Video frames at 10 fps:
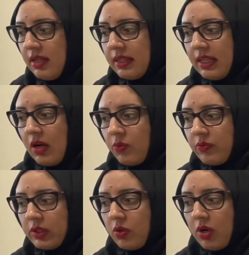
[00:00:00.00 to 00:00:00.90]
Now we
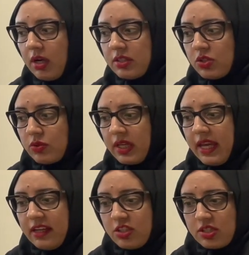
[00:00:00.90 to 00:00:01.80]
will go on to
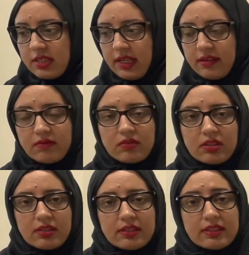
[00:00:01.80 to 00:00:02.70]
KHDA.
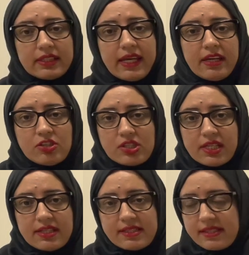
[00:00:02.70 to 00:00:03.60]

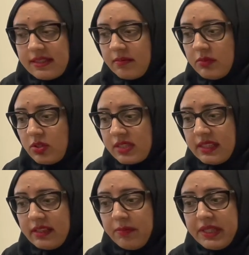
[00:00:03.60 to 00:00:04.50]
KHDA system looks a
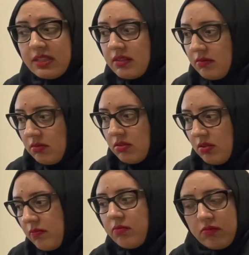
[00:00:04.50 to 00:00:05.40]
little bit,
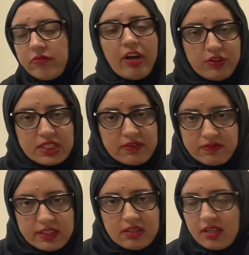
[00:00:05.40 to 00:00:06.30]
very
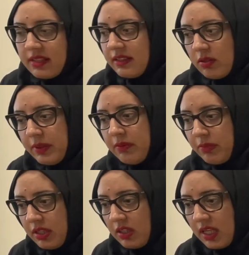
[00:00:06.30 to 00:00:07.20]
different, not a little bit, but
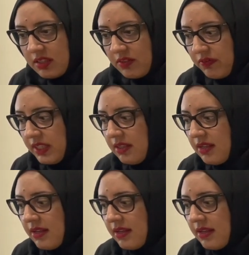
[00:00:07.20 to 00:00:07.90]
a lot different.